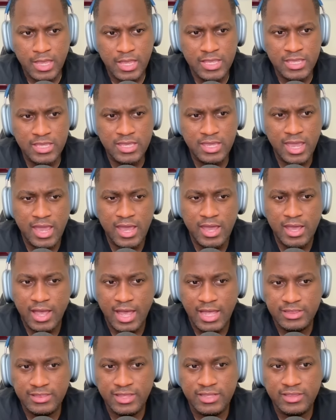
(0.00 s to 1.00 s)
Yeah,
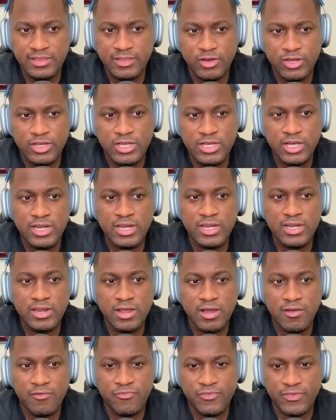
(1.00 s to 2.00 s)
I think they're good
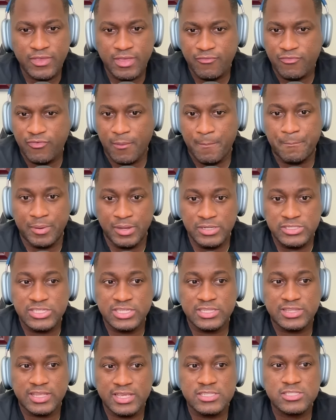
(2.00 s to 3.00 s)
enough if a bunch
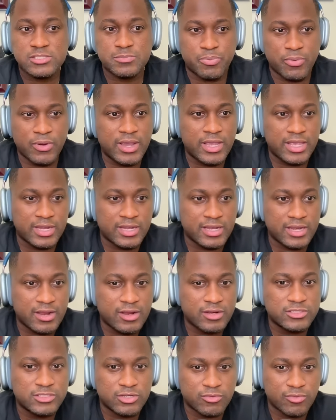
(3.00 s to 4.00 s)
of things break in
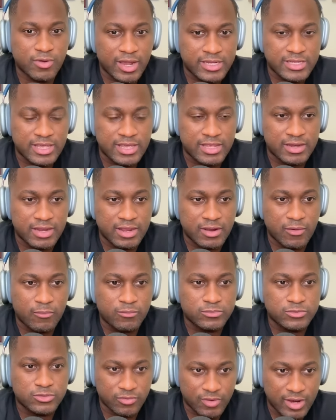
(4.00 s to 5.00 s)
their direct in their
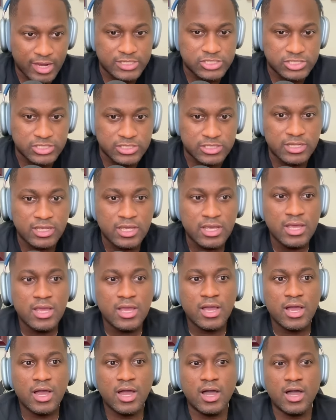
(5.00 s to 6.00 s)
direction.
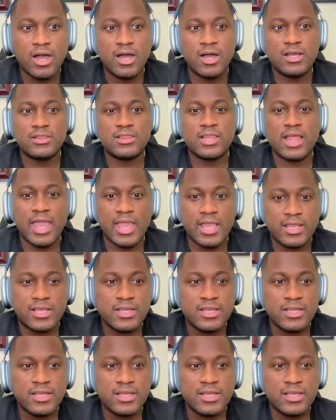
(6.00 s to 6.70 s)
Uh like